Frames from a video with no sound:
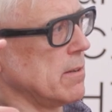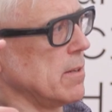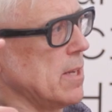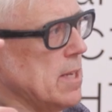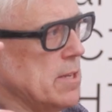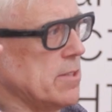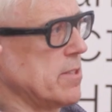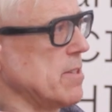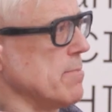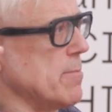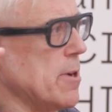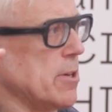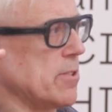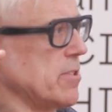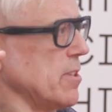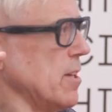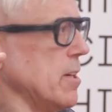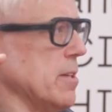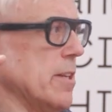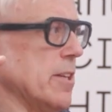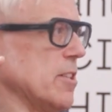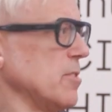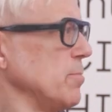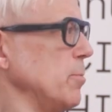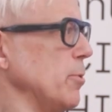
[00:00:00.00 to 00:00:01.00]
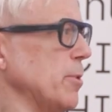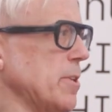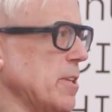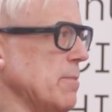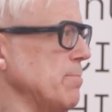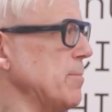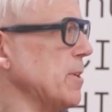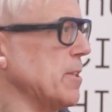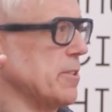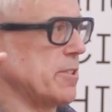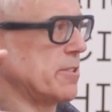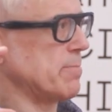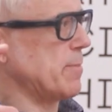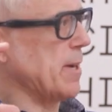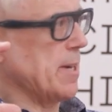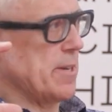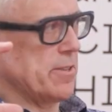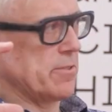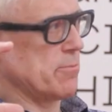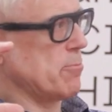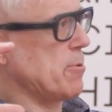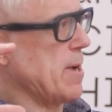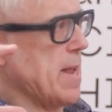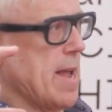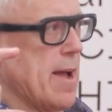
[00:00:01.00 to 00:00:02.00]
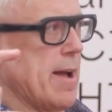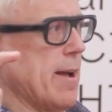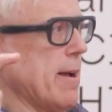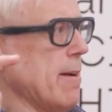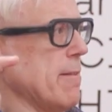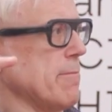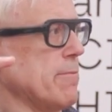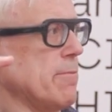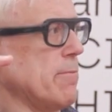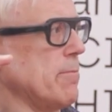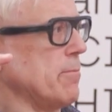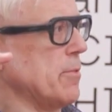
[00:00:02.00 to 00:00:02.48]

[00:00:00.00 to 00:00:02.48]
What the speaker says: is the most unexploited bit of space we have.